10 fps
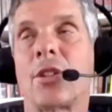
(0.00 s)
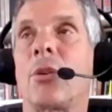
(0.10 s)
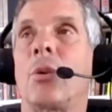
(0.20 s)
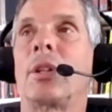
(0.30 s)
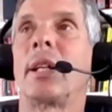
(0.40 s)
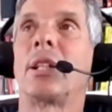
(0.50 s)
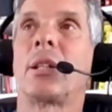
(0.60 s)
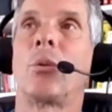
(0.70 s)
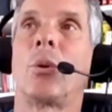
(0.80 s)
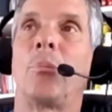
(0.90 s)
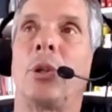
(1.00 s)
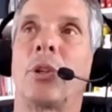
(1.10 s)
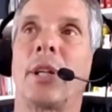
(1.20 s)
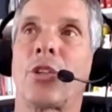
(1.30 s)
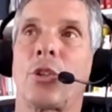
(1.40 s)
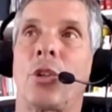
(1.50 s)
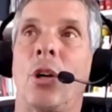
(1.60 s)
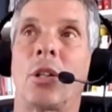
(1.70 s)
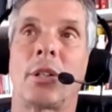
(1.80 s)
And the one lady said, well, build an extra car.